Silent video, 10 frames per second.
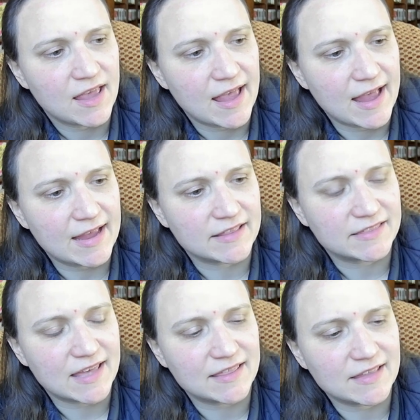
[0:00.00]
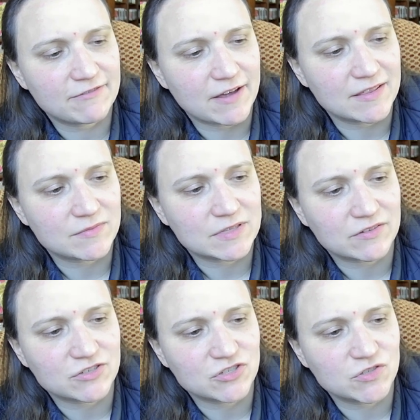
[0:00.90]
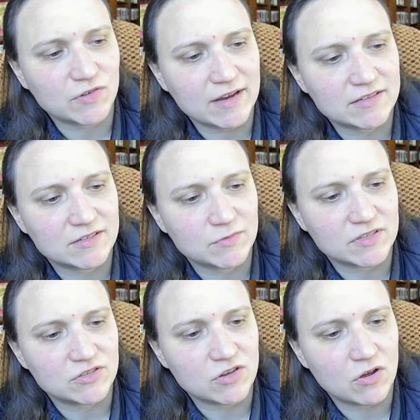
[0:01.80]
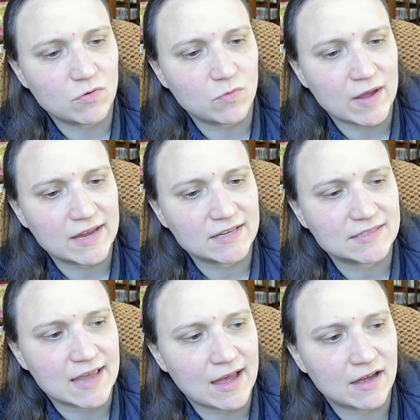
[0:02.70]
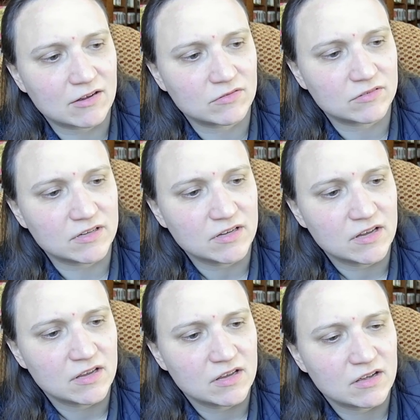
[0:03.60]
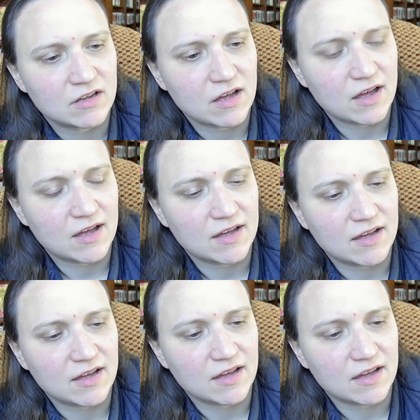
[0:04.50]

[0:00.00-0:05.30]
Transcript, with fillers: And then they find themselves stranded with no way down. Uh